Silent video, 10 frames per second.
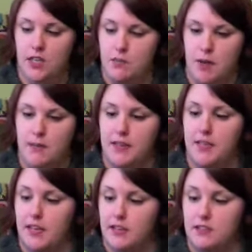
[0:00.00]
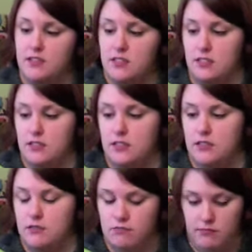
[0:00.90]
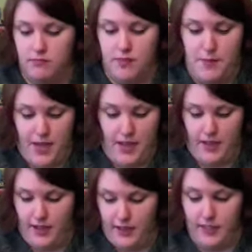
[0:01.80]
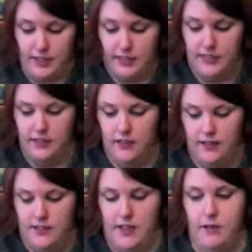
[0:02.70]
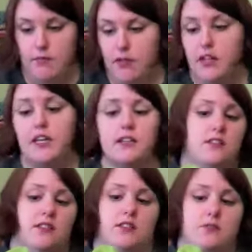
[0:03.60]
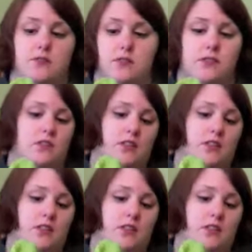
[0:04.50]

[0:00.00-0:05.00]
you probably can't see the bag. I clean it all the time, but it gets used.